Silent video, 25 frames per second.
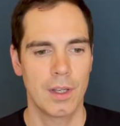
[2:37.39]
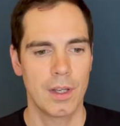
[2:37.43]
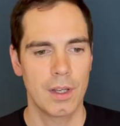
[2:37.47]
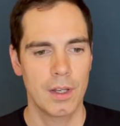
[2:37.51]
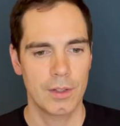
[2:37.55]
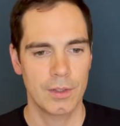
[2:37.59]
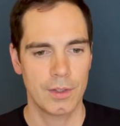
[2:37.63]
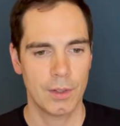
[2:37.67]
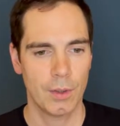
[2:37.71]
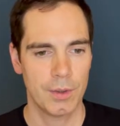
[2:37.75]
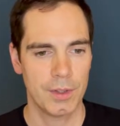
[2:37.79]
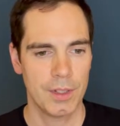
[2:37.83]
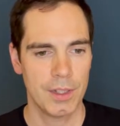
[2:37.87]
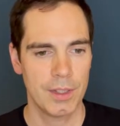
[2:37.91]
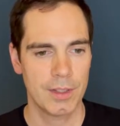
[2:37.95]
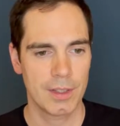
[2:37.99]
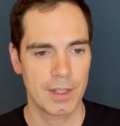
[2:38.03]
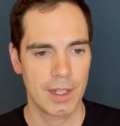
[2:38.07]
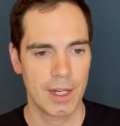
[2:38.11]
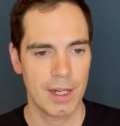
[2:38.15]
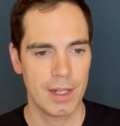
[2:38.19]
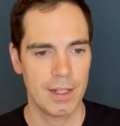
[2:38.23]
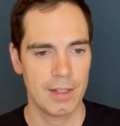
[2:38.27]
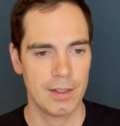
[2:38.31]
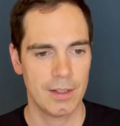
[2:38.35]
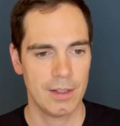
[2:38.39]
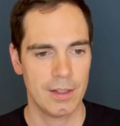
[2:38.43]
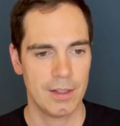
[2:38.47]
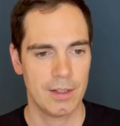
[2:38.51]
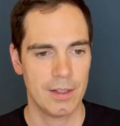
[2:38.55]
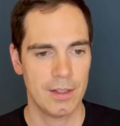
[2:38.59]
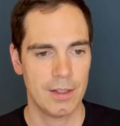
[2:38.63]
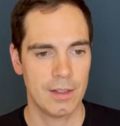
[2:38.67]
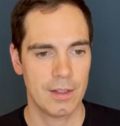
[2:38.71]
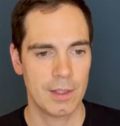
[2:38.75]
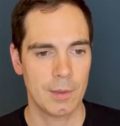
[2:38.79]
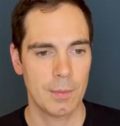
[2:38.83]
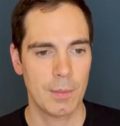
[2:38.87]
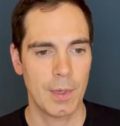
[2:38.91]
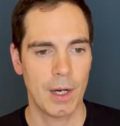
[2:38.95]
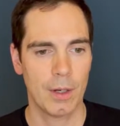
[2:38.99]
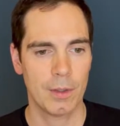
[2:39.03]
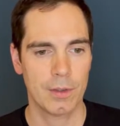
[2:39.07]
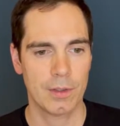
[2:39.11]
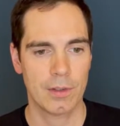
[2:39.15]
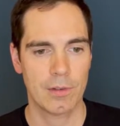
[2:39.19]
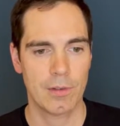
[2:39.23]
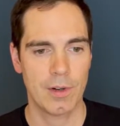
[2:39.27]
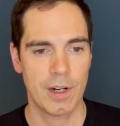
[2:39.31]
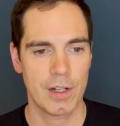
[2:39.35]
So in this case, it's
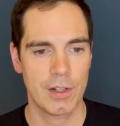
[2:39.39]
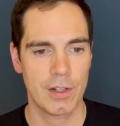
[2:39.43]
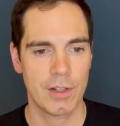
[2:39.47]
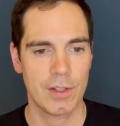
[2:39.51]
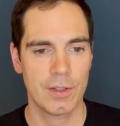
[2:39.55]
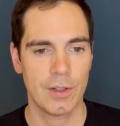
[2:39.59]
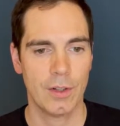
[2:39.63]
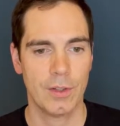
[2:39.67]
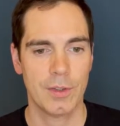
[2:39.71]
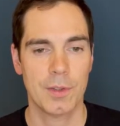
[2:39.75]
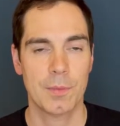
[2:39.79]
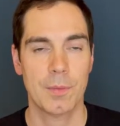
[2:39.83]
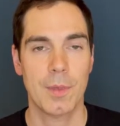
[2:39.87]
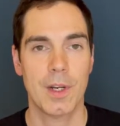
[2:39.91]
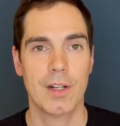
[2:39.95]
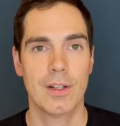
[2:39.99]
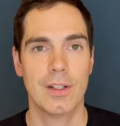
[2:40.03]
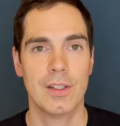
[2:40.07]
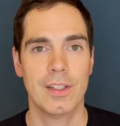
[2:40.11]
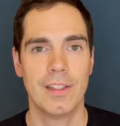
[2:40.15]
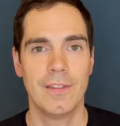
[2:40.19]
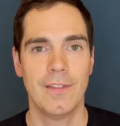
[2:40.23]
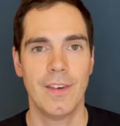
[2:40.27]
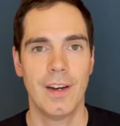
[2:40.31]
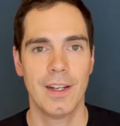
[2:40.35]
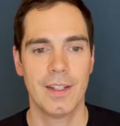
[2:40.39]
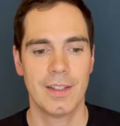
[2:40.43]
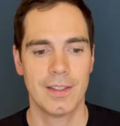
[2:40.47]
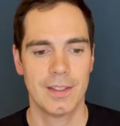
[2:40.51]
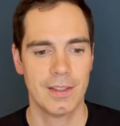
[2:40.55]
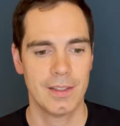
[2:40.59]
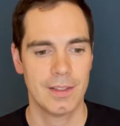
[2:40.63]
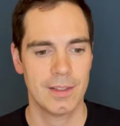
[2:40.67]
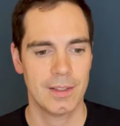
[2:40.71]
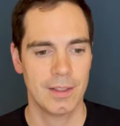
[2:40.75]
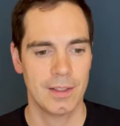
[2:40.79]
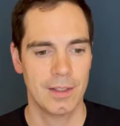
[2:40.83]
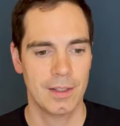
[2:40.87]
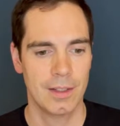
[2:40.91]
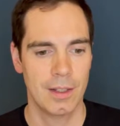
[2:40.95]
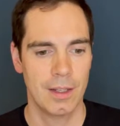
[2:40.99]
about crashes on special devices.